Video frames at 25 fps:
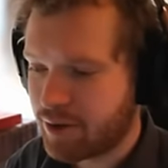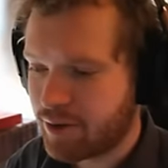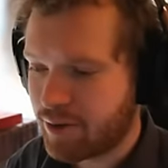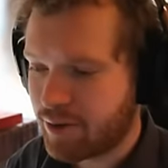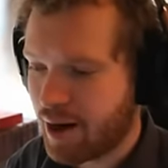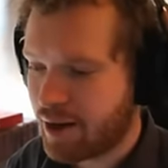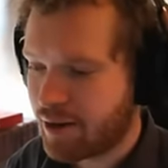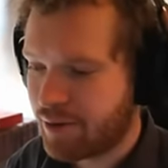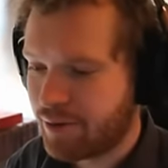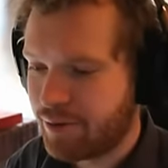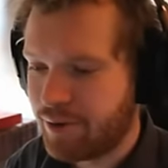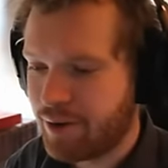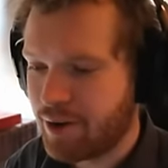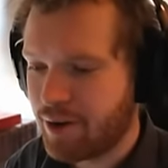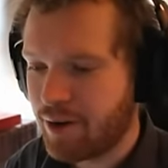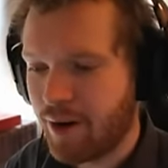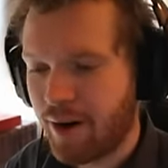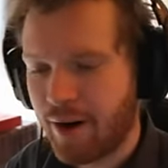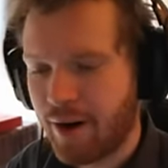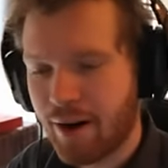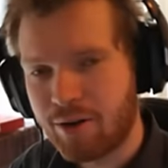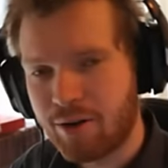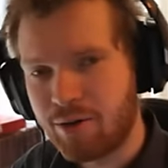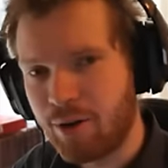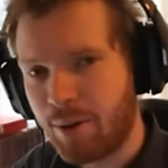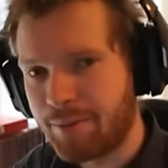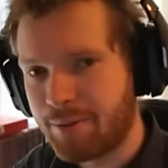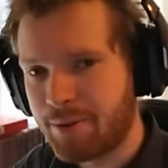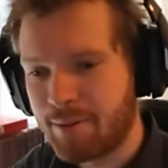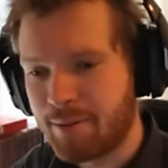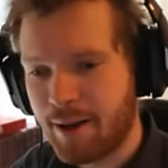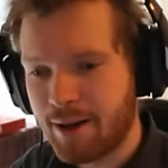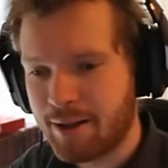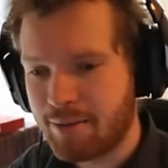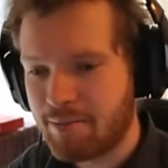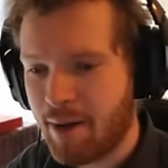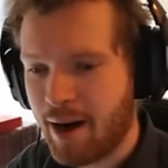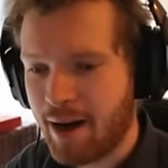trying to figure out how to
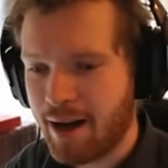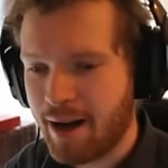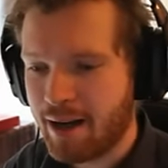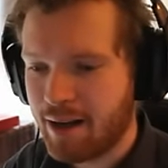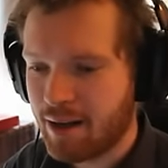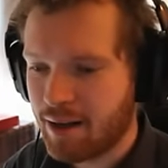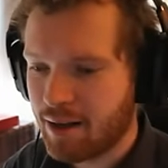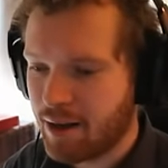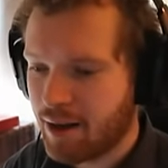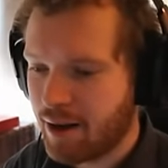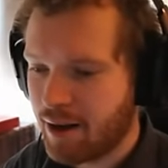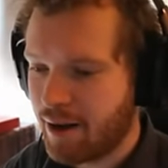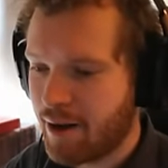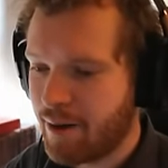optimize mining.